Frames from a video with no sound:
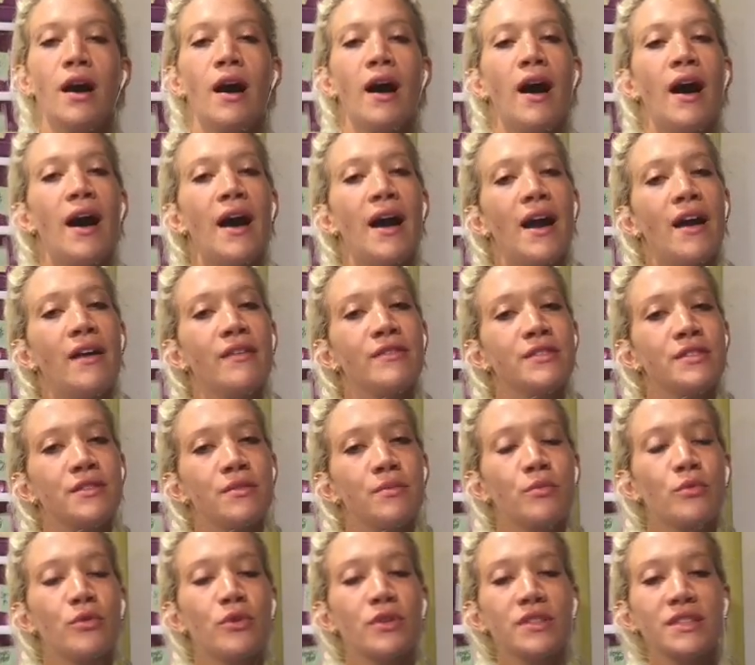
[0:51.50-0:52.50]
I have
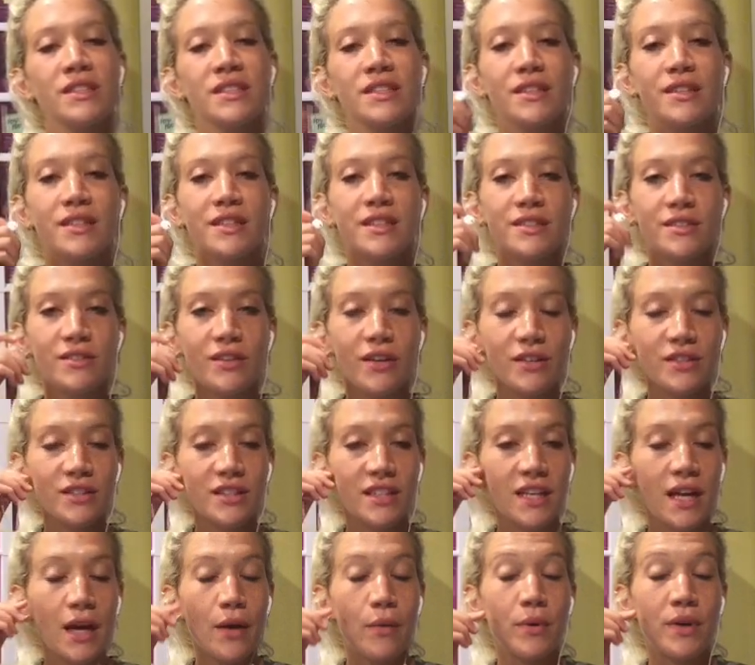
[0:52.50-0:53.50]
some more serious
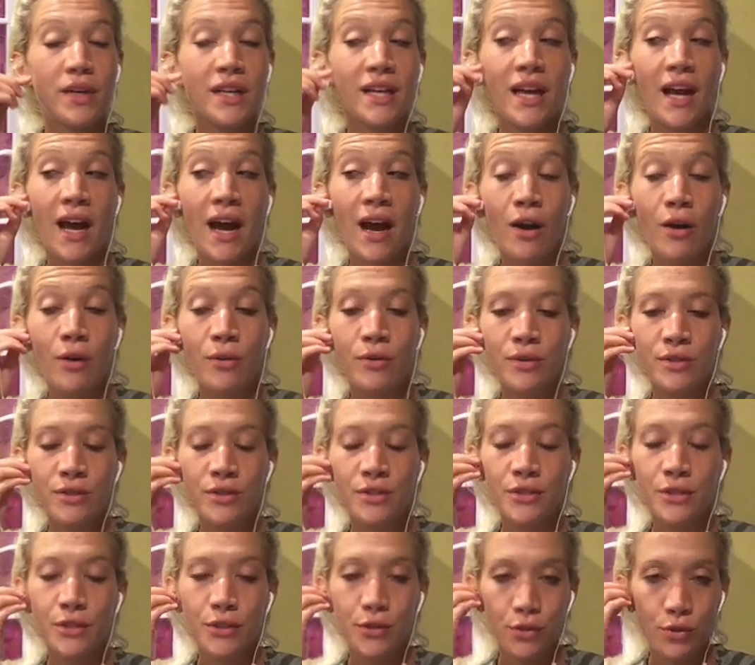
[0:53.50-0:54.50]
content I want to get out
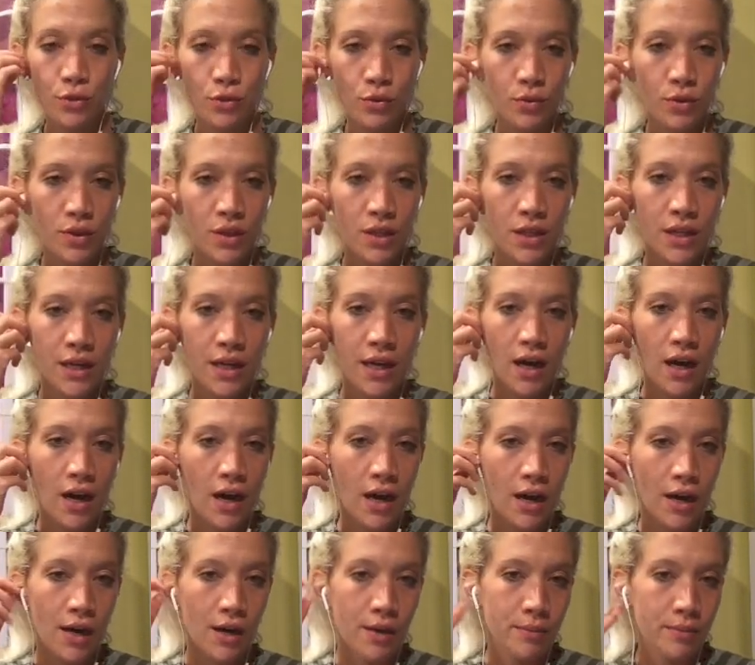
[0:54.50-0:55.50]
too.
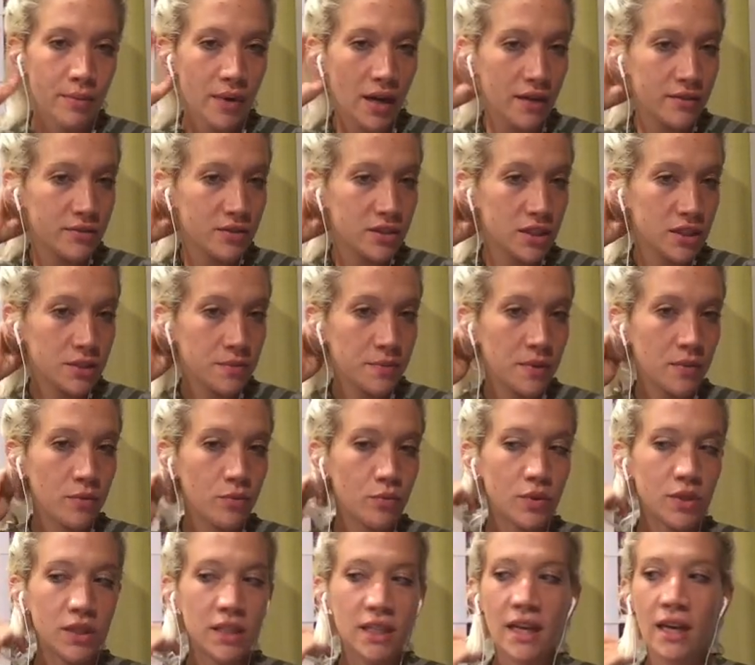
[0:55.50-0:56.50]
I've just been
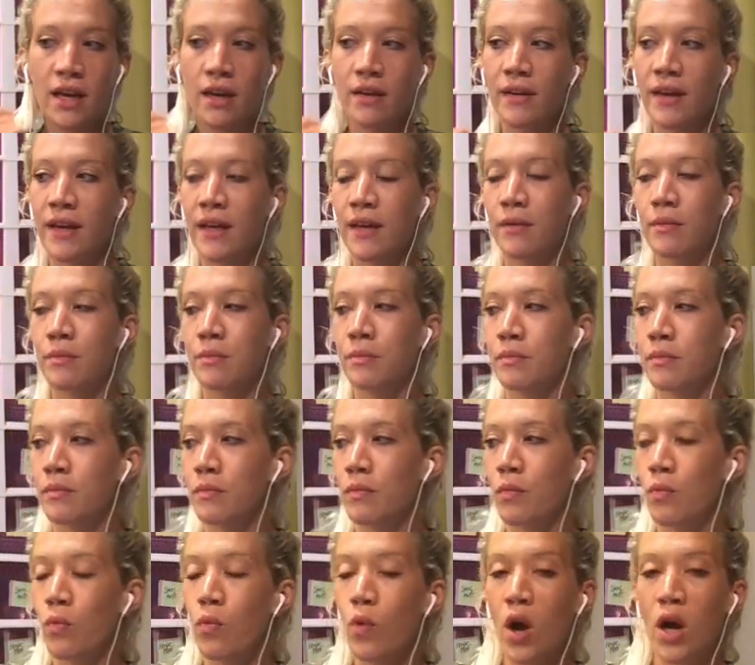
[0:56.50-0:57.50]
really like
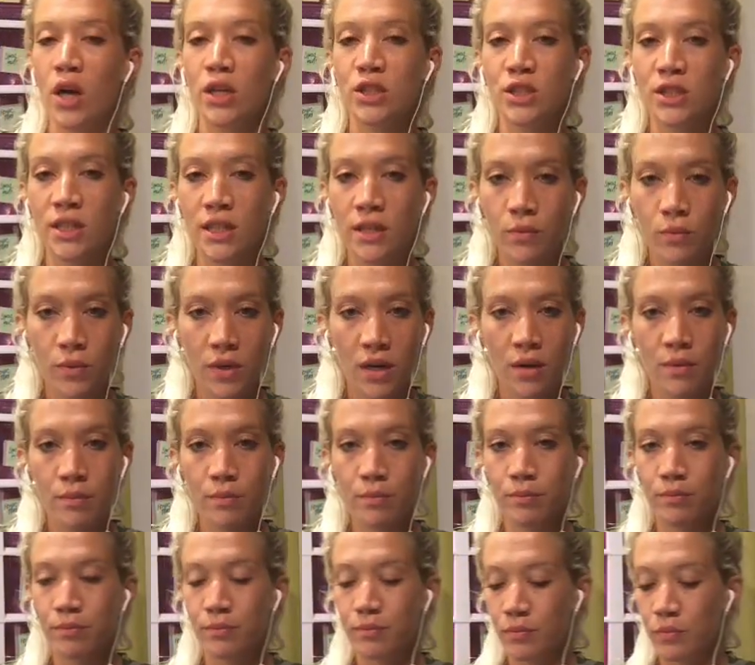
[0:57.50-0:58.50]
watching what
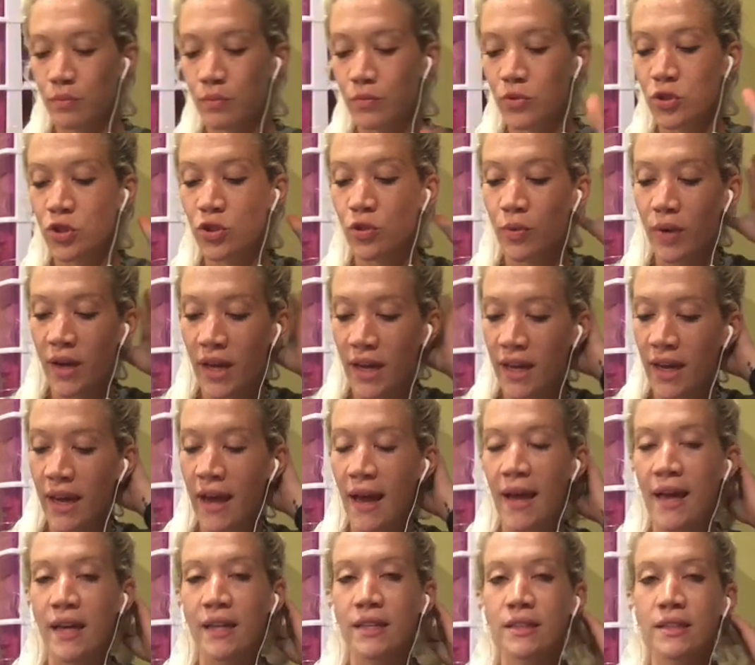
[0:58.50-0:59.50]
I'm doing
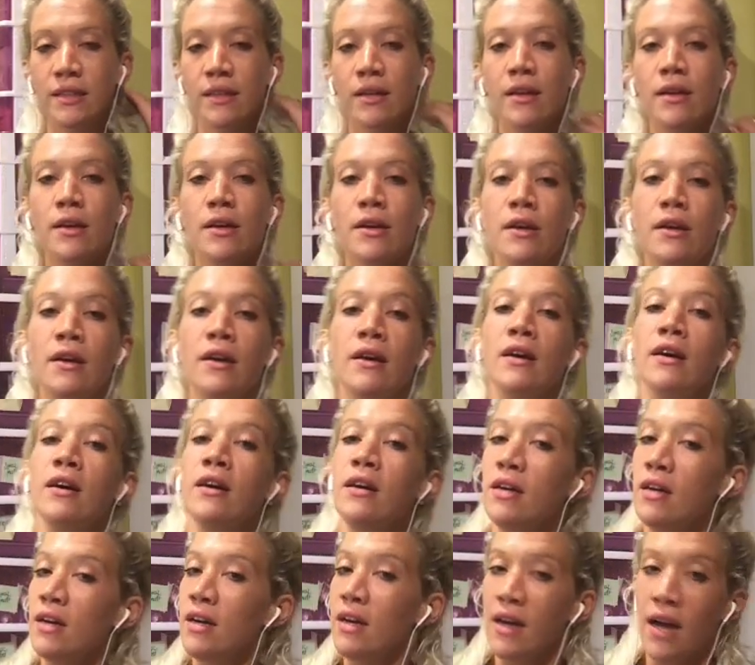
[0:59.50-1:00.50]
and
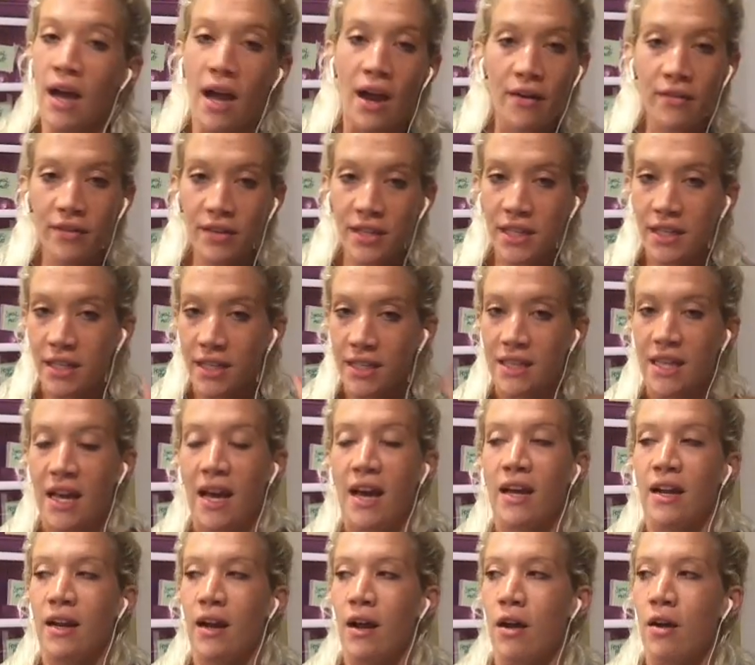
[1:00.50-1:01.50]
everything like
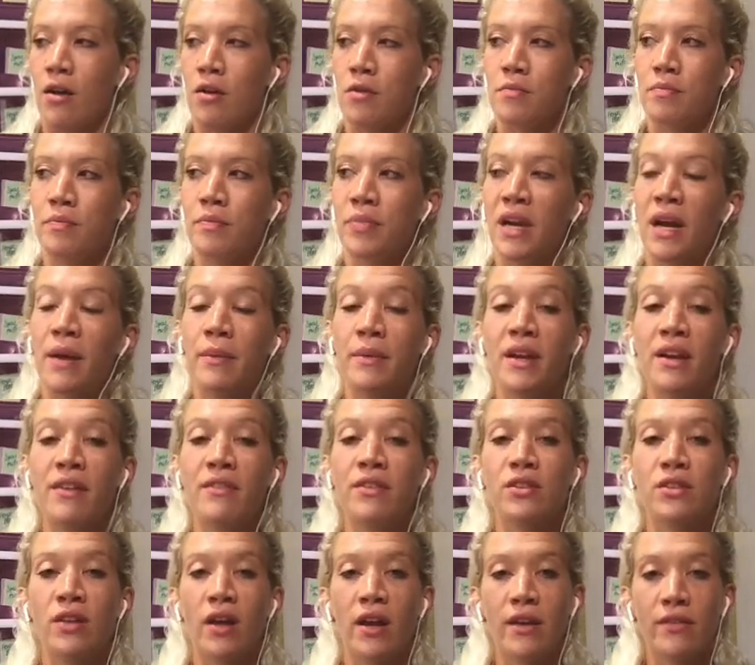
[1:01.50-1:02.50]
that. But I'm gonna have
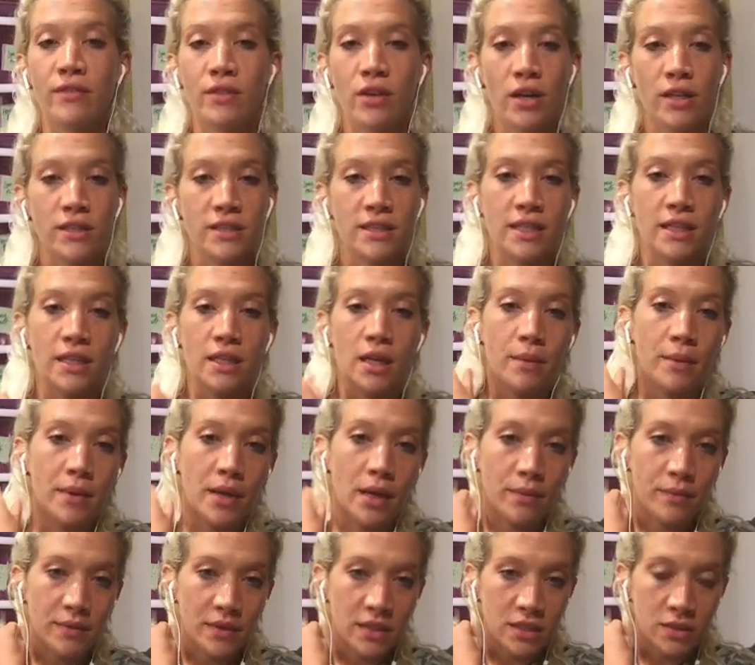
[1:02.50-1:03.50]
a lot of content
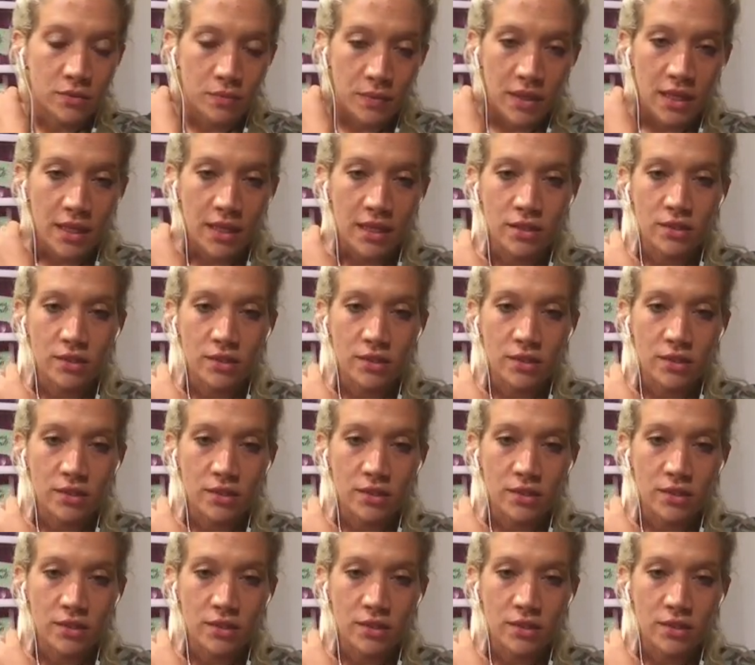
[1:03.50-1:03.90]
coming up this week